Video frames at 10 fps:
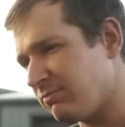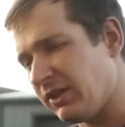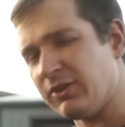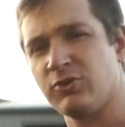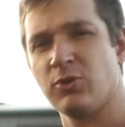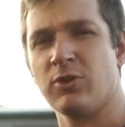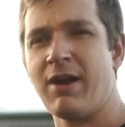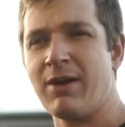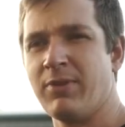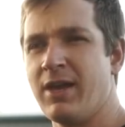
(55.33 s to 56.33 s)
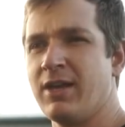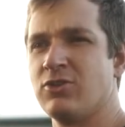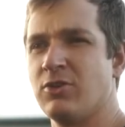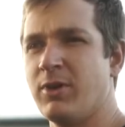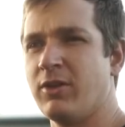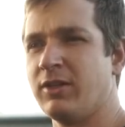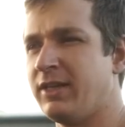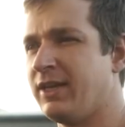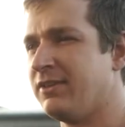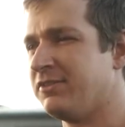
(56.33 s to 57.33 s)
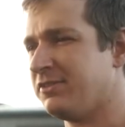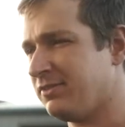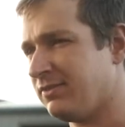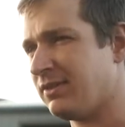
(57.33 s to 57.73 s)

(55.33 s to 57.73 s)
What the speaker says: little tour around there, showing me all the lanes.